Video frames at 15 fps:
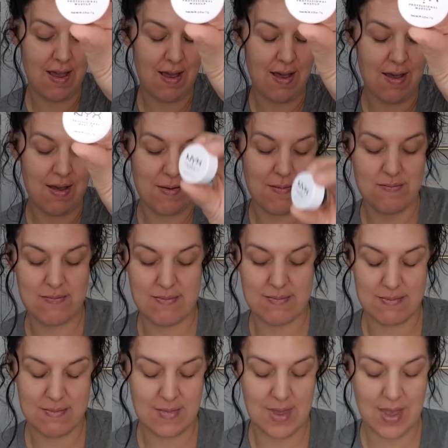
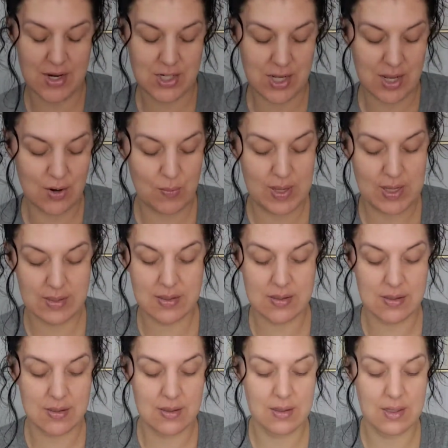eyeshadow
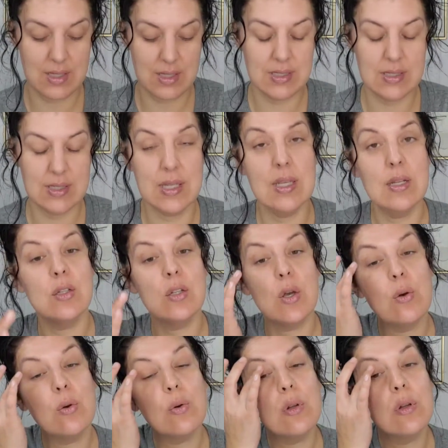base in Skin
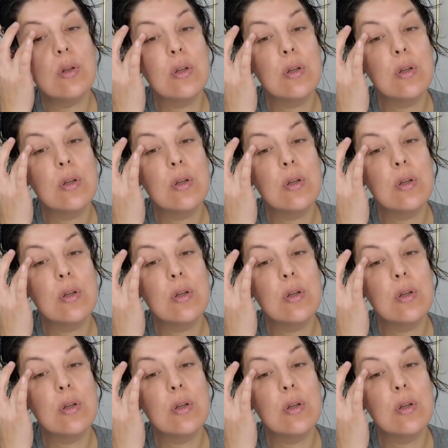Tone.